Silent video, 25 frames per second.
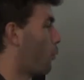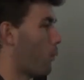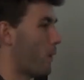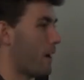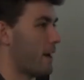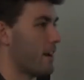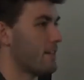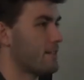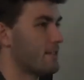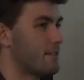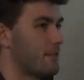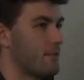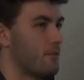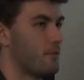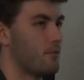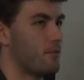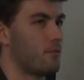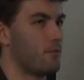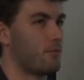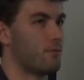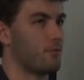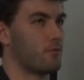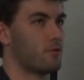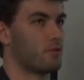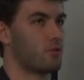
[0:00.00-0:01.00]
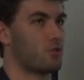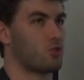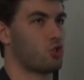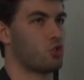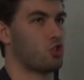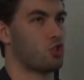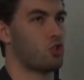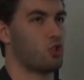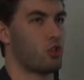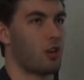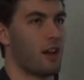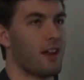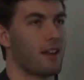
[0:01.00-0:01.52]
way to
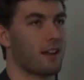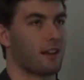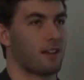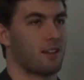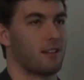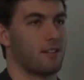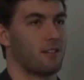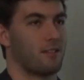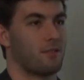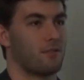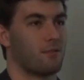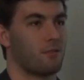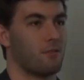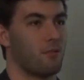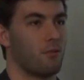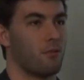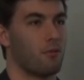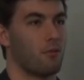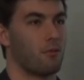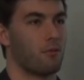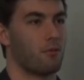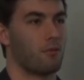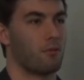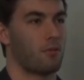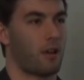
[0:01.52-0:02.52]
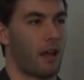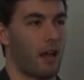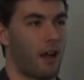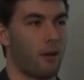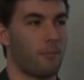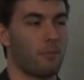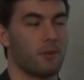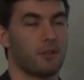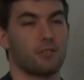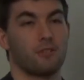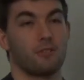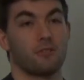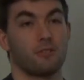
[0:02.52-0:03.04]
check how
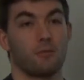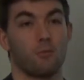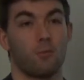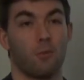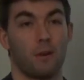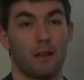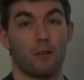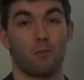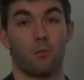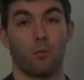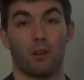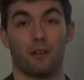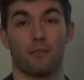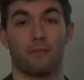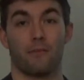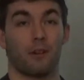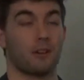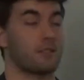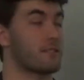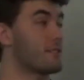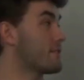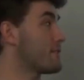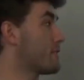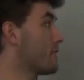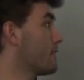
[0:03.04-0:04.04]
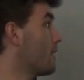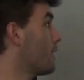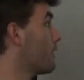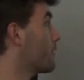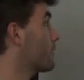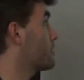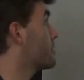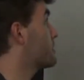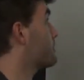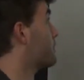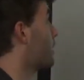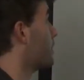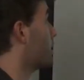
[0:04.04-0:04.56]
much you should weight one versus the other
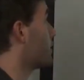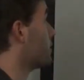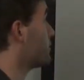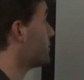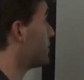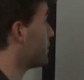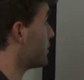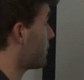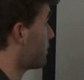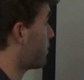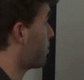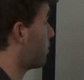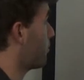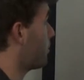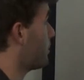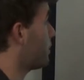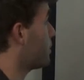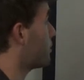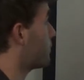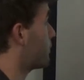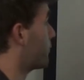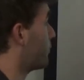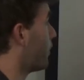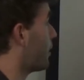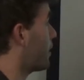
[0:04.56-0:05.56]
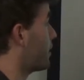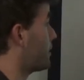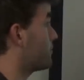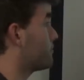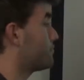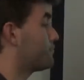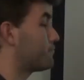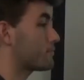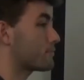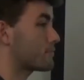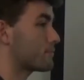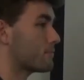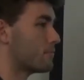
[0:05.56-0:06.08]
is by using a Pareto front.
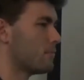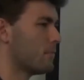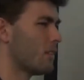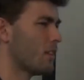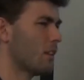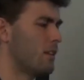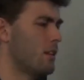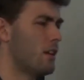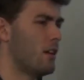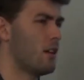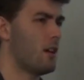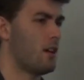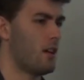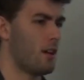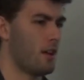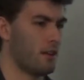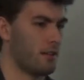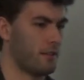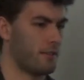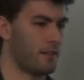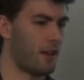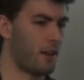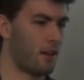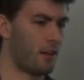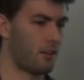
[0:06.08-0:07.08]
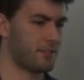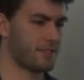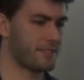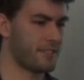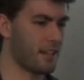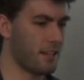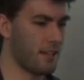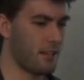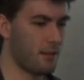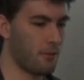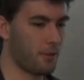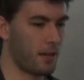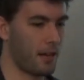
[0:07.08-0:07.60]
Now,
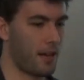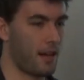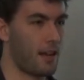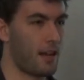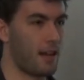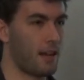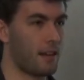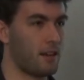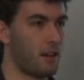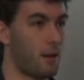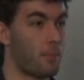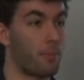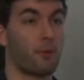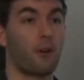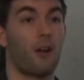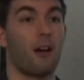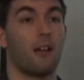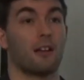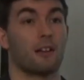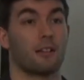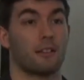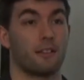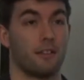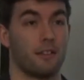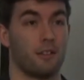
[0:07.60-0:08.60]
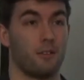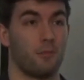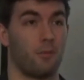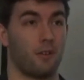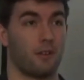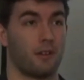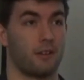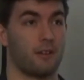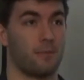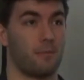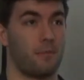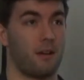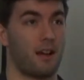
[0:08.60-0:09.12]
say you had a product that you
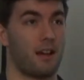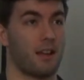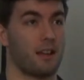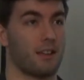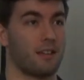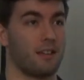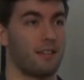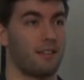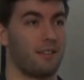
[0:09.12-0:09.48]
wanted to buy,